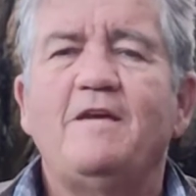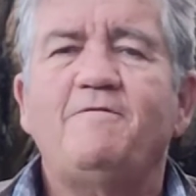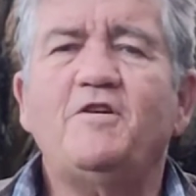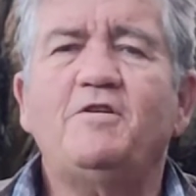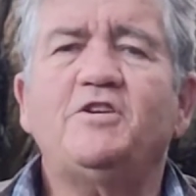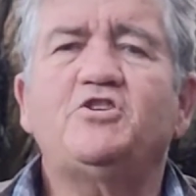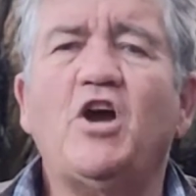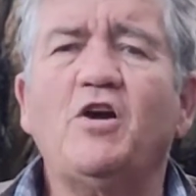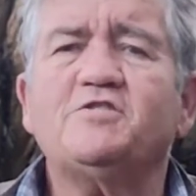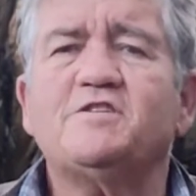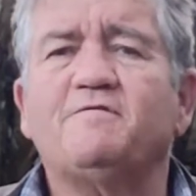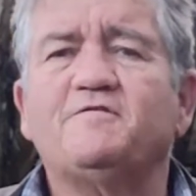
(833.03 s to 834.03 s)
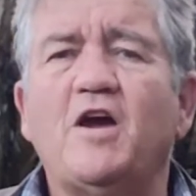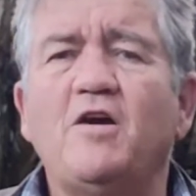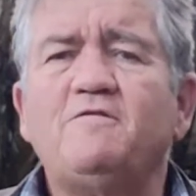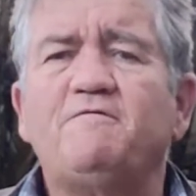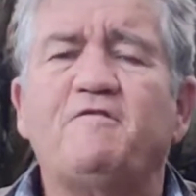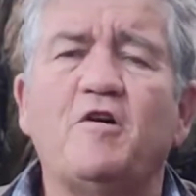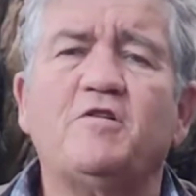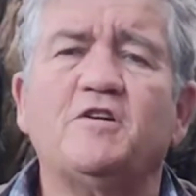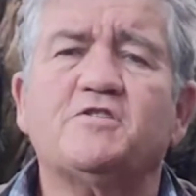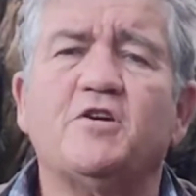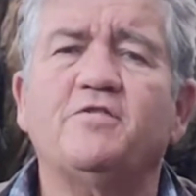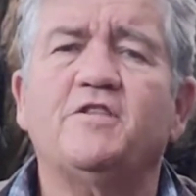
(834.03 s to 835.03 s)
If you're a Joseph, don't
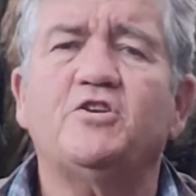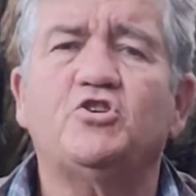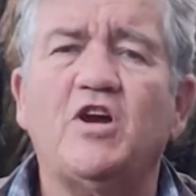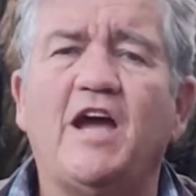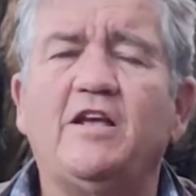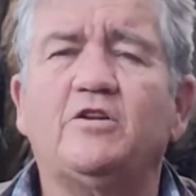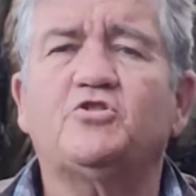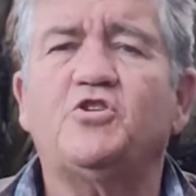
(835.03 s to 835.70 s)
focus on the jail.